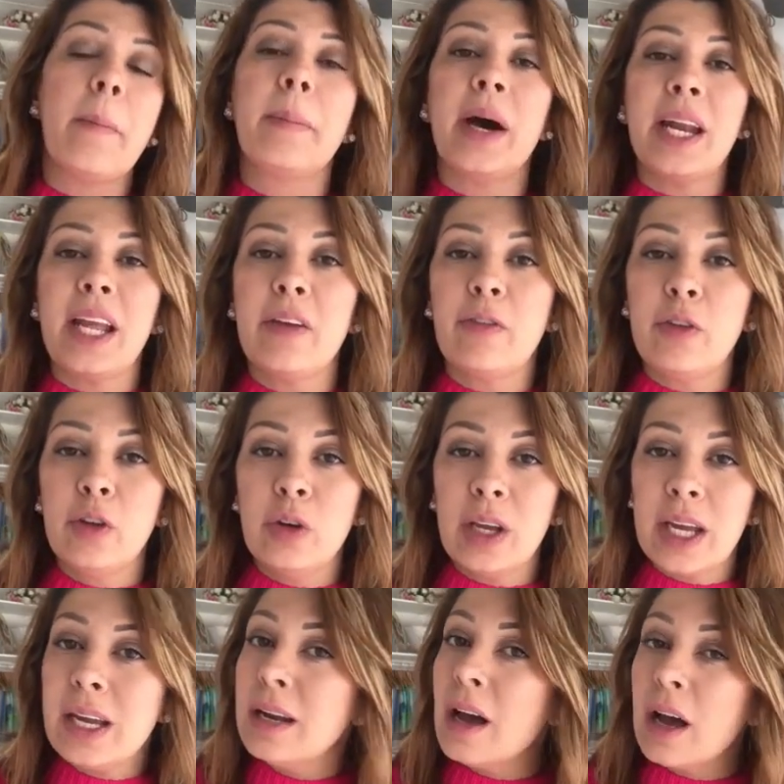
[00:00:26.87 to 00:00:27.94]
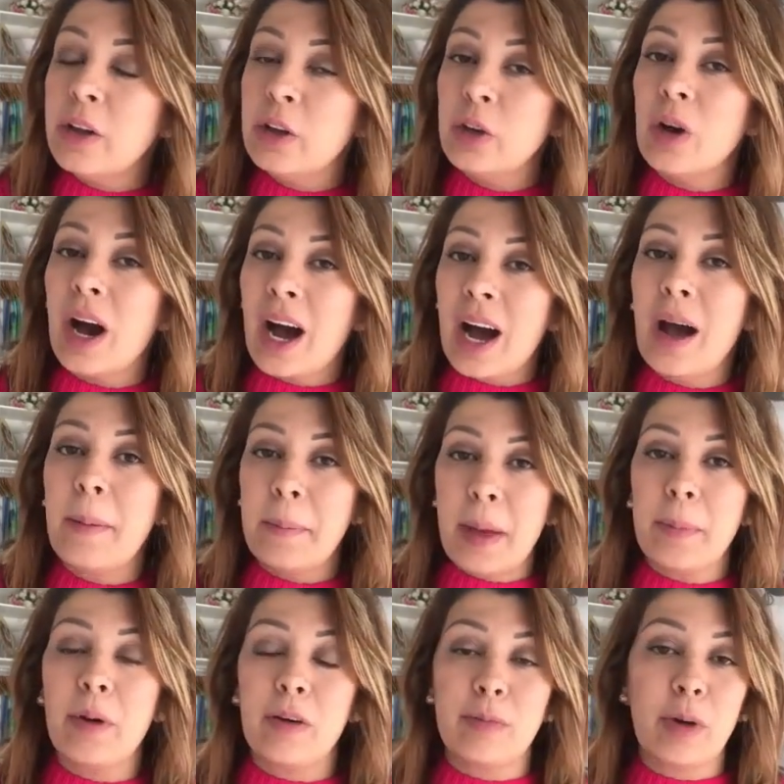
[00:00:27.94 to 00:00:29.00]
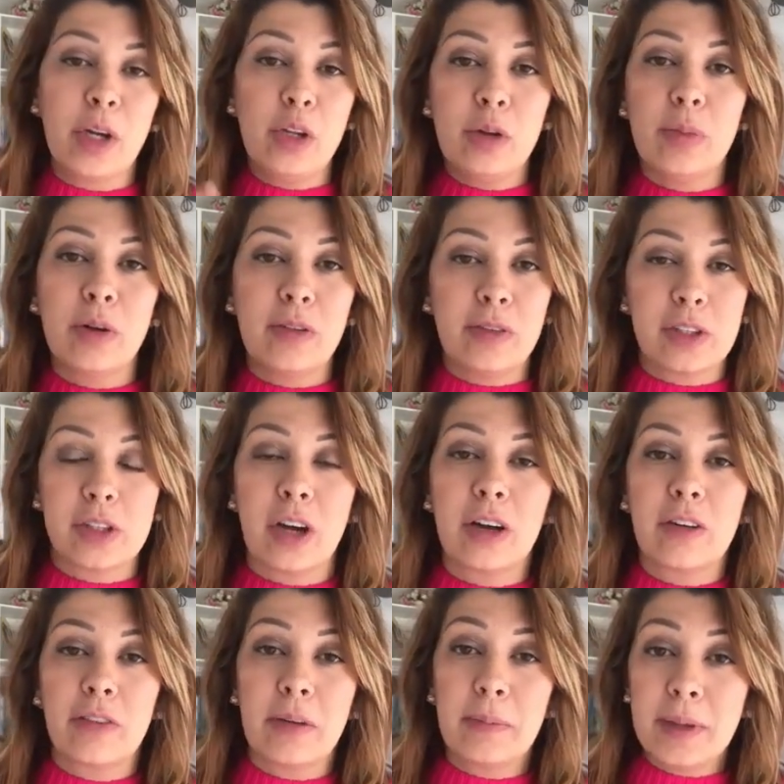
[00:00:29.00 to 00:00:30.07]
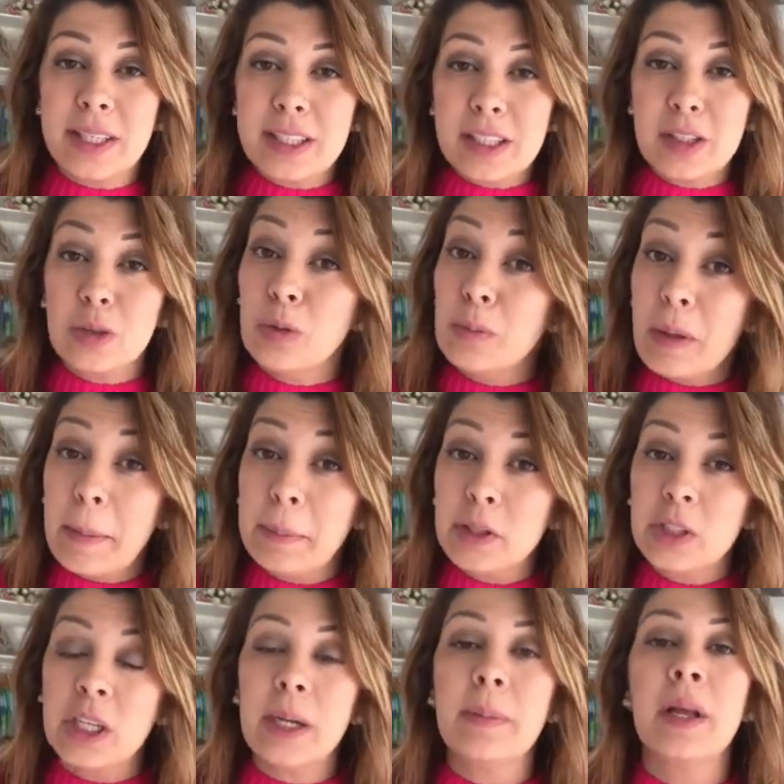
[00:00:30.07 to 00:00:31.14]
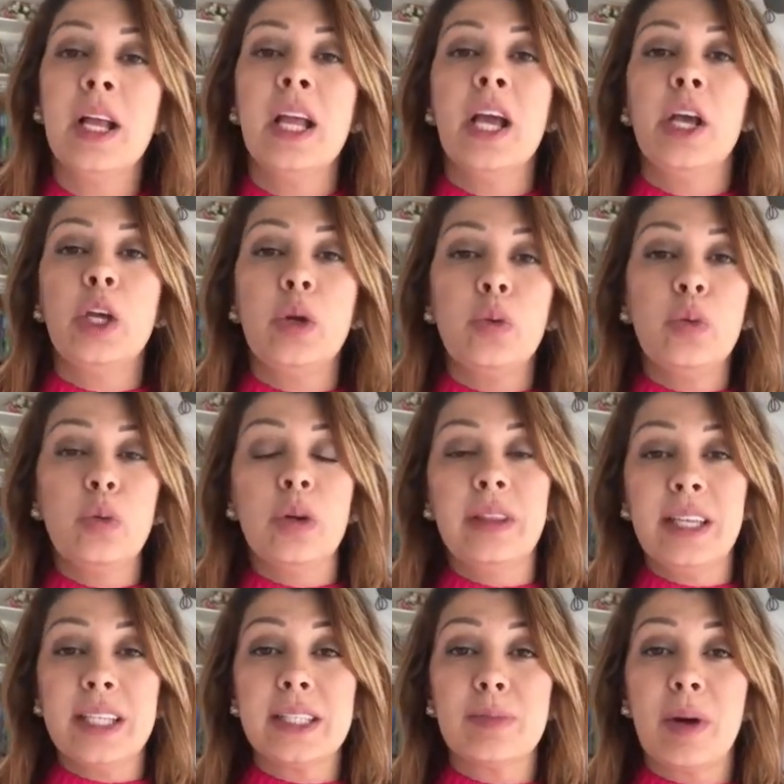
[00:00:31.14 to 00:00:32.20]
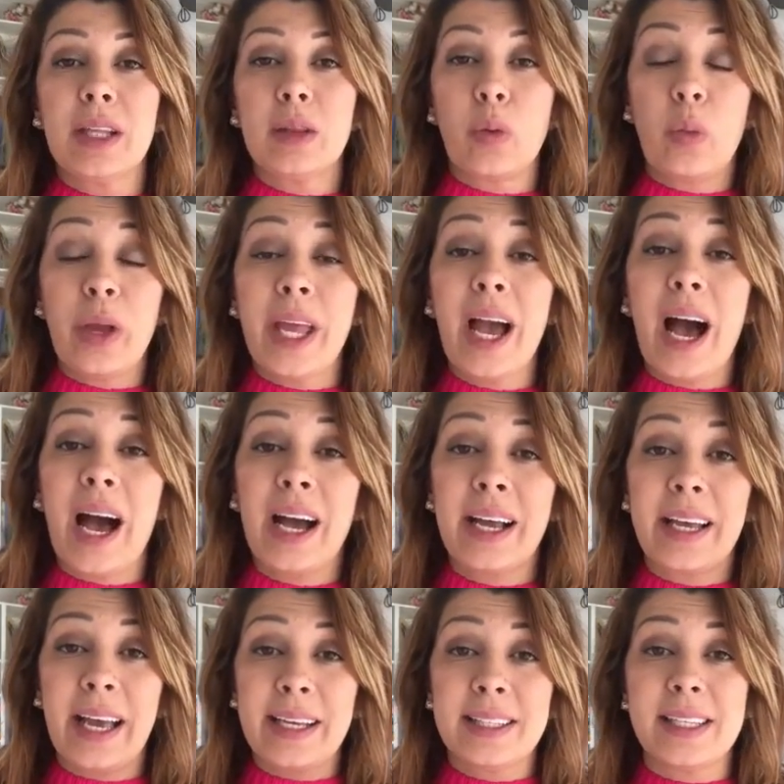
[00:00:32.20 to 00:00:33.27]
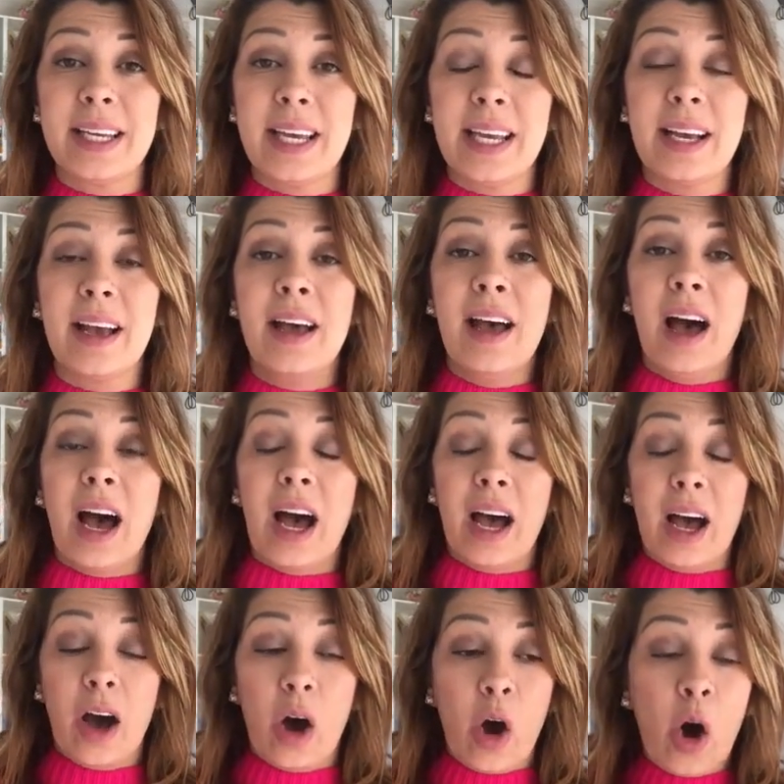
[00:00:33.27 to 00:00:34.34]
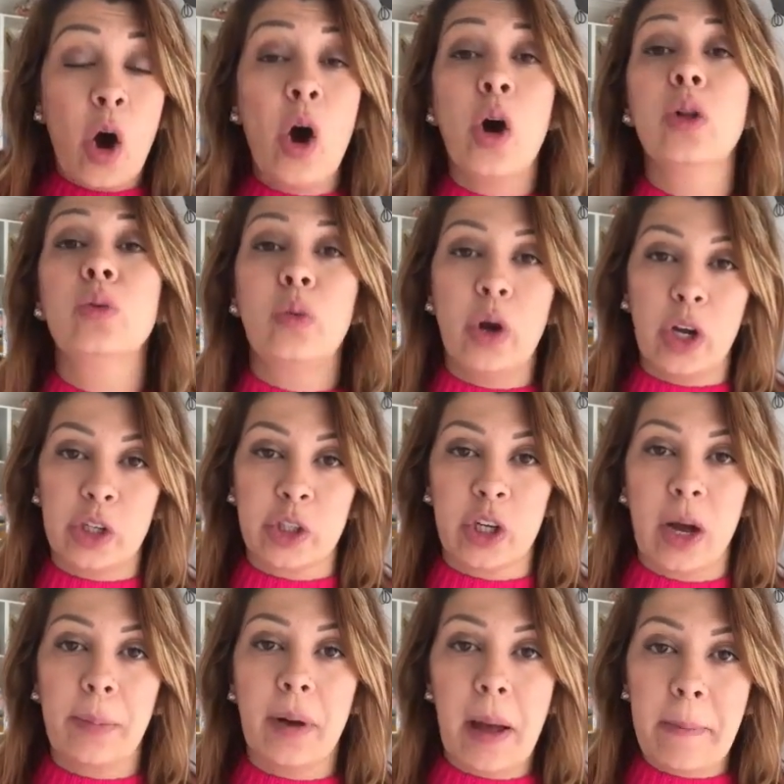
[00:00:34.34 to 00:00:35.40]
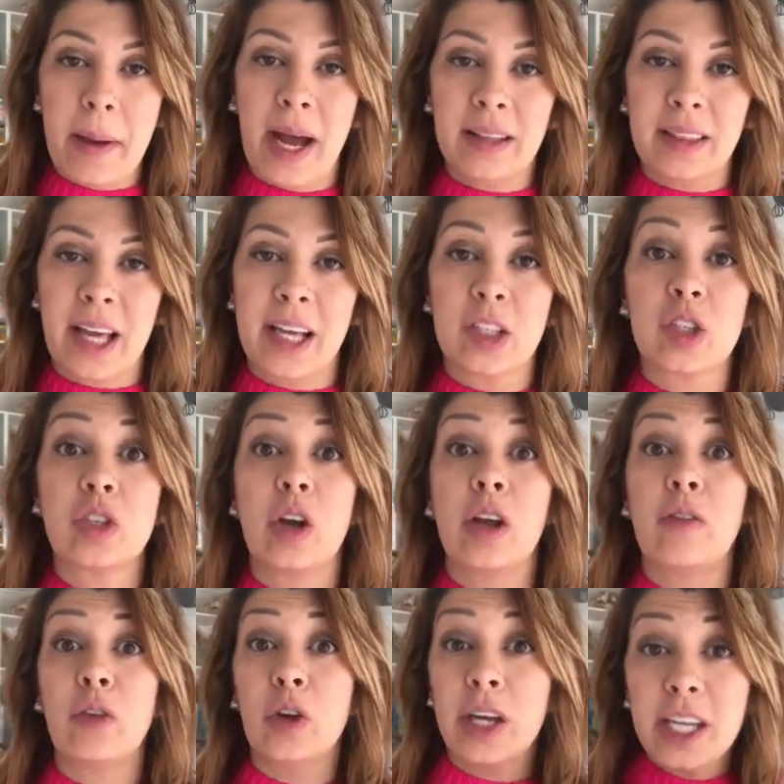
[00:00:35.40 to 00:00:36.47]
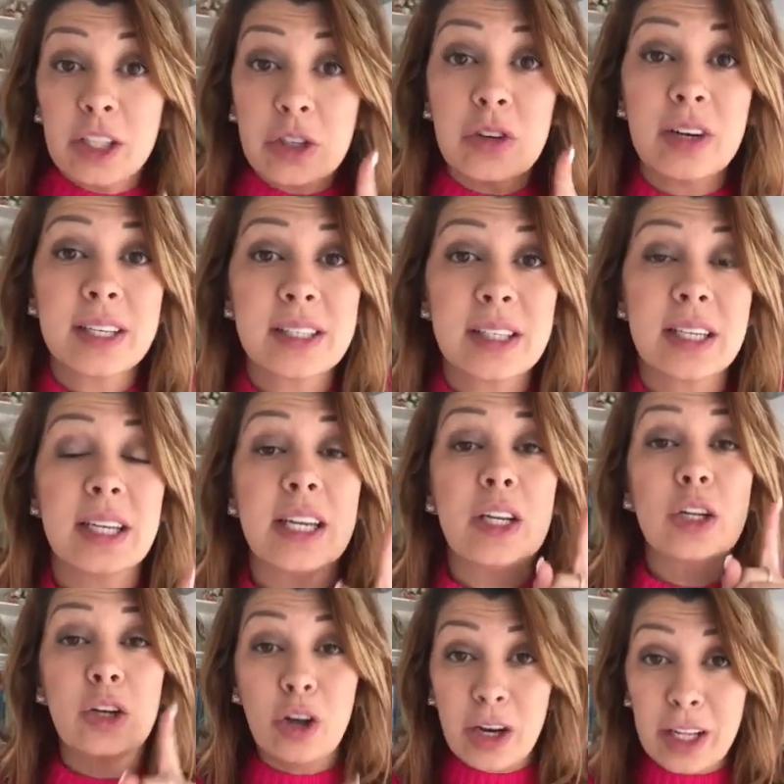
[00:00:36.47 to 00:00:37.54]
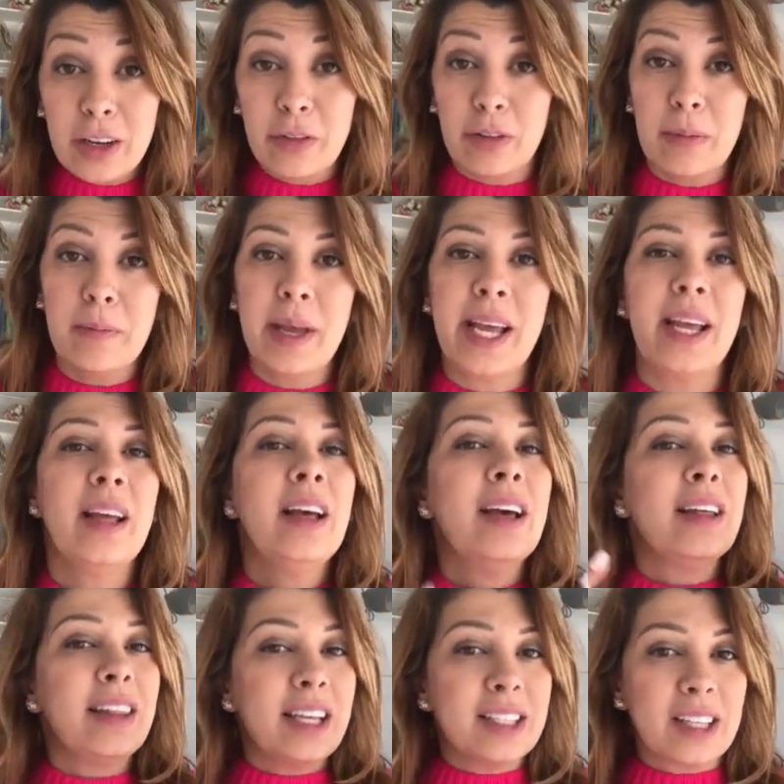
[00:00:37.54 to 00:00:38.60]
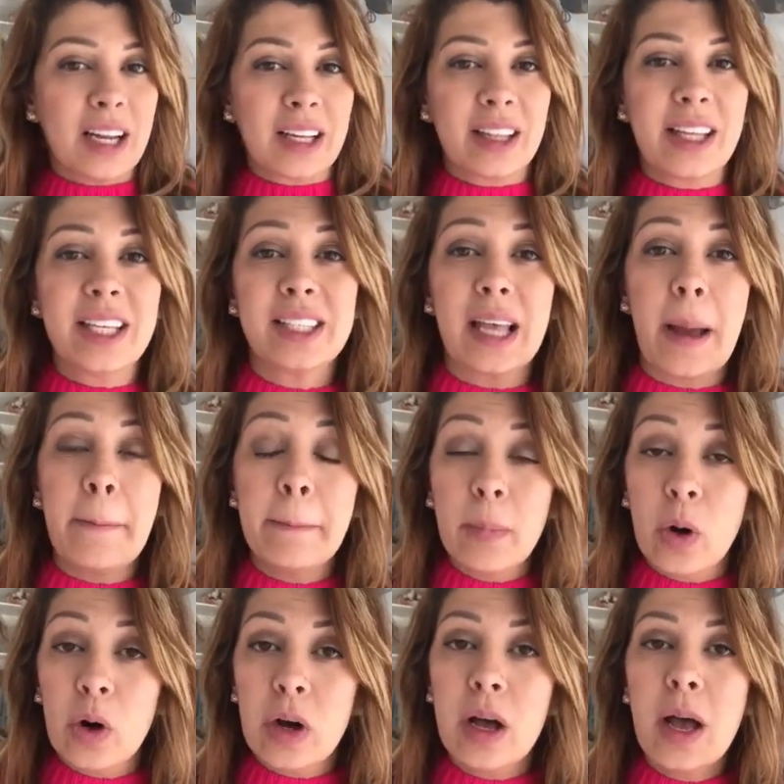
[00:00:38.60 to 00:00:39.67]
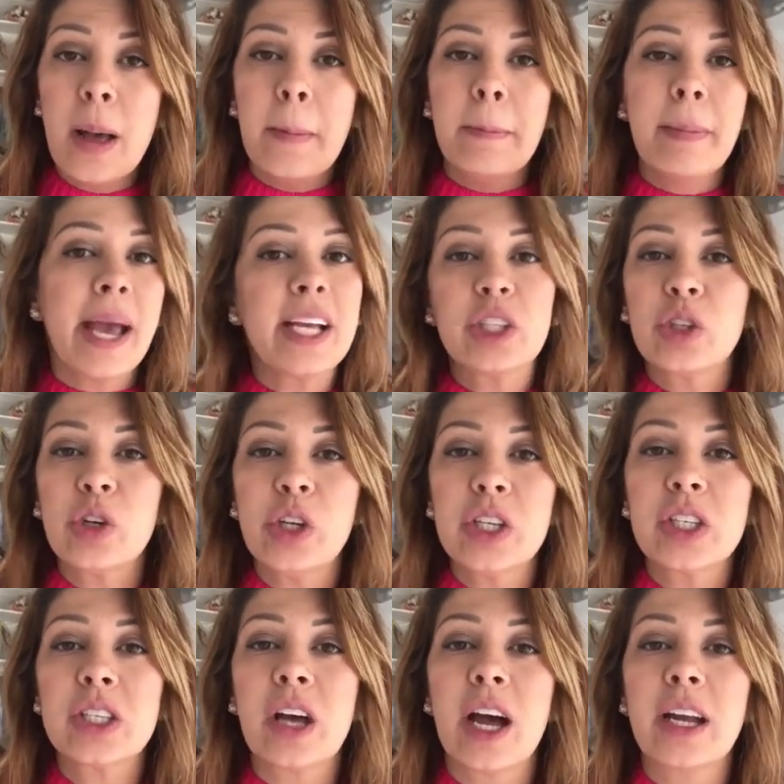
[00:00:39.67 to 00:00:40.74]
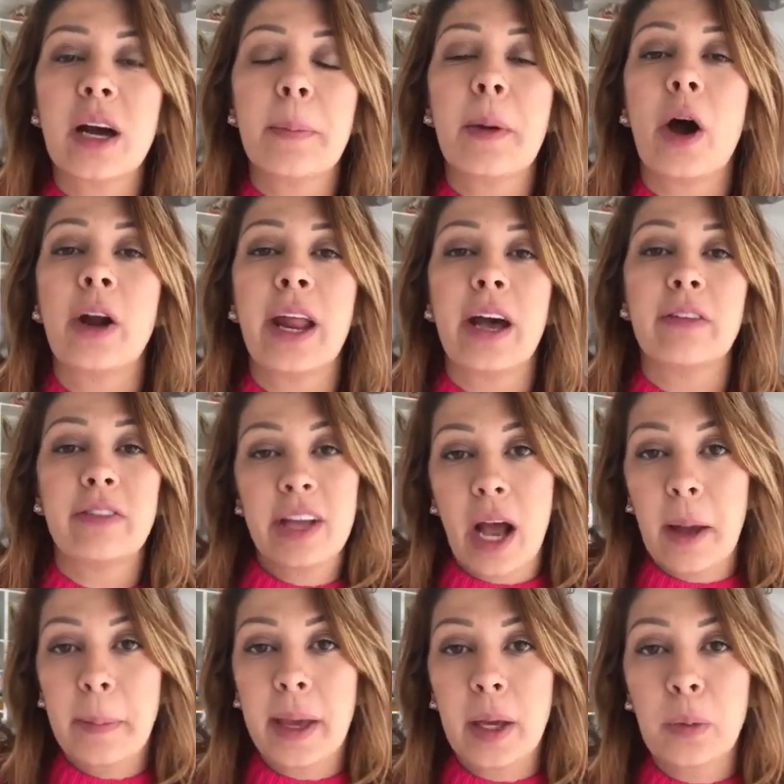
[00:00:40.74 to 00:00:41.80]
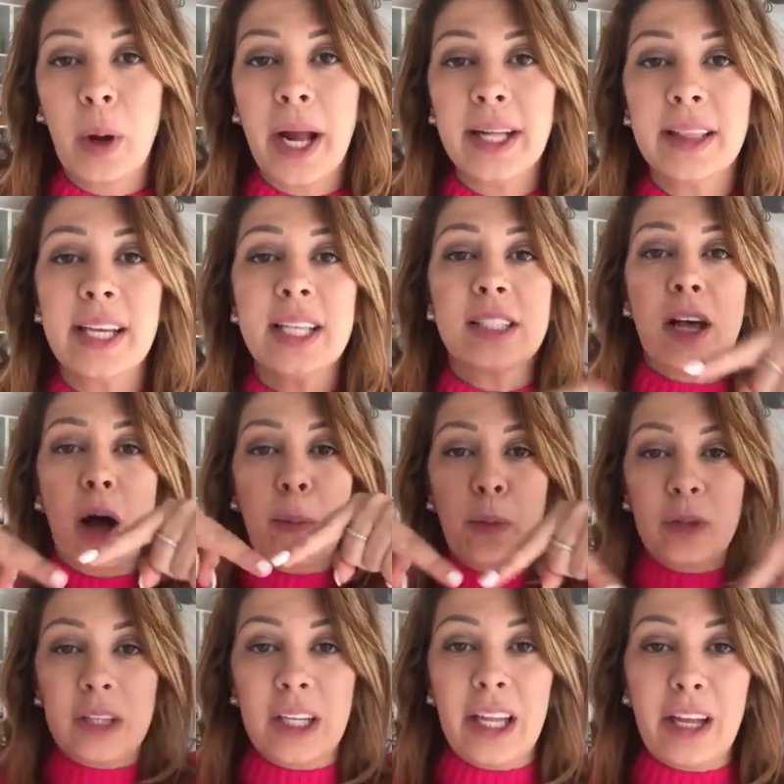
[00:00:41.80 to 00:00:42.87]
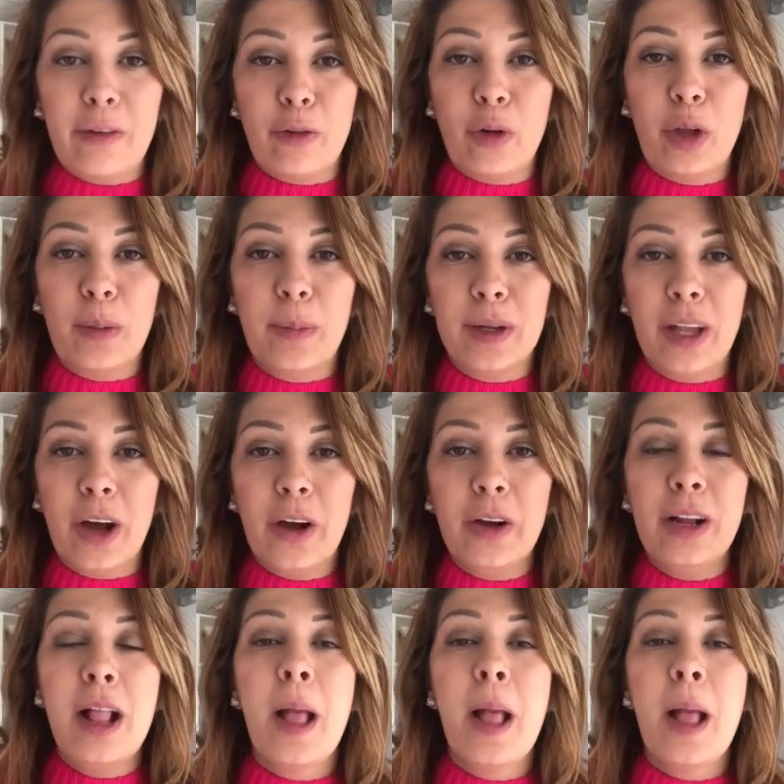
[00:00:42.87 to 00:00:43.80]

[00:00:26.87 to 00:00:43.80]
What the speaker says: But if you are a member of my Newborn Photography Business School membership, this month we are getting a whole workshop about that. So if you're interested in learning from me things like this and more, make sure you sign up on our VIP waitlist. I'll put the link for you below.